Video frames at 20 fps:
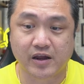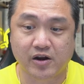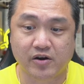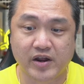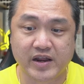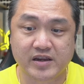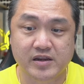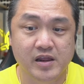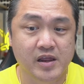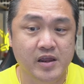All
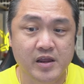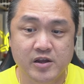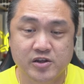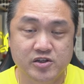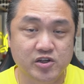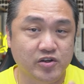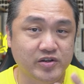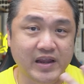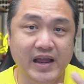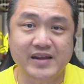right.
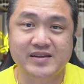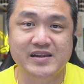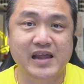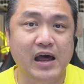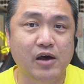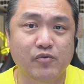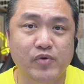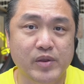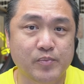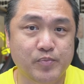So that's
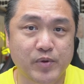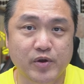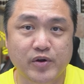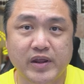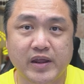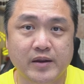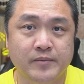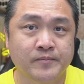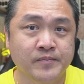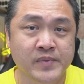how we
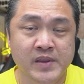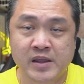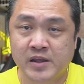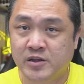build it,